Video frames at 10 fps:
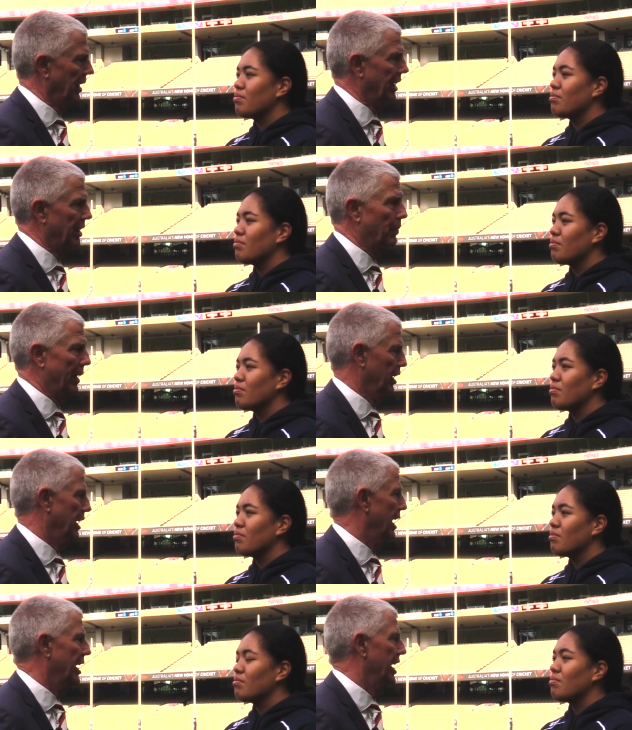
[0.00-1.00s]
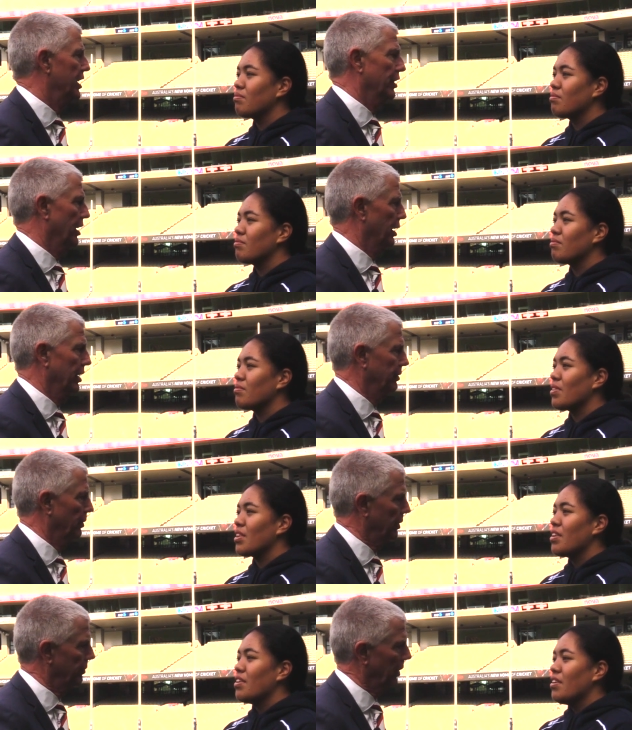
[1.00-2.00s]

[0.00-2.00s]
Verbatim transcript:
Speaker 1: uh, one of the candidates of either